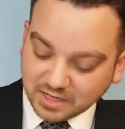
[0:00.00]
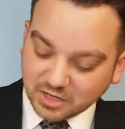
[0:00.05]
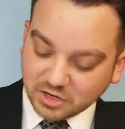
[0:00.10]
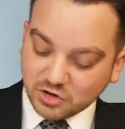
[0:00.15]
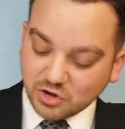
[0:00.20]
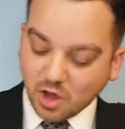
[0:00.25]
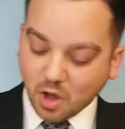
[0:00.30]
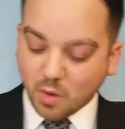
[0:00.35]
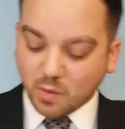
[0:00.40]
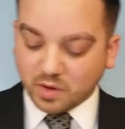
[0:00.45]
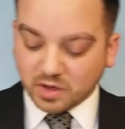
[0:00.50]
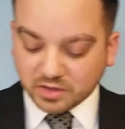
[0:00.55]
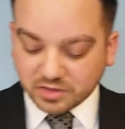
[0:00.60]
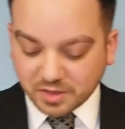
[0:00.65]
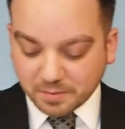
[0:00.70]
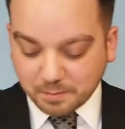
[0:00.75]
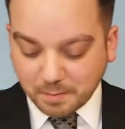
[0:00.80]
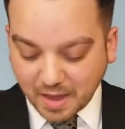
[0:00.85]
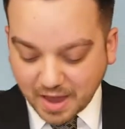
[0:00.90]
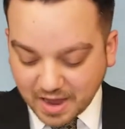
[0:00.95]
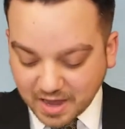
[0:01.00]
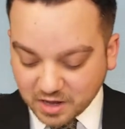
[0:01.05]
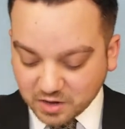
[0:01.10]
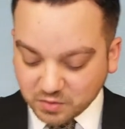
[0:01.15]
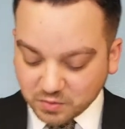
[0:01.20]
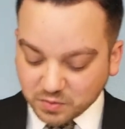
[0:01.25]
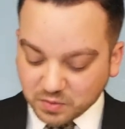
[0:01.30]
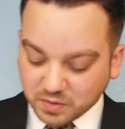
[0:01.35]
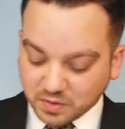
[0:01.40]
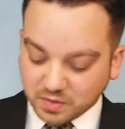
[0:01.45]
Noah, the man
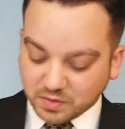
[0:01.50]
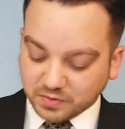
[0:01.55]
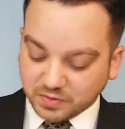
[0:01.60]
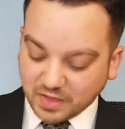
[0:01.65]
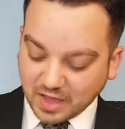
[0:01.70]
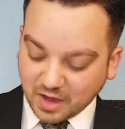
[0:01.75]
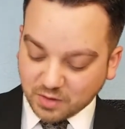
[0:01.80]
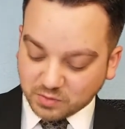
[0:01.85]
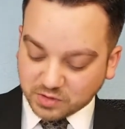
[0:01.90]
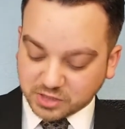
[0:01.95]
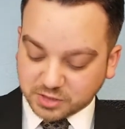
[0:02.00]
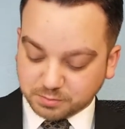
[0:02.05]
that was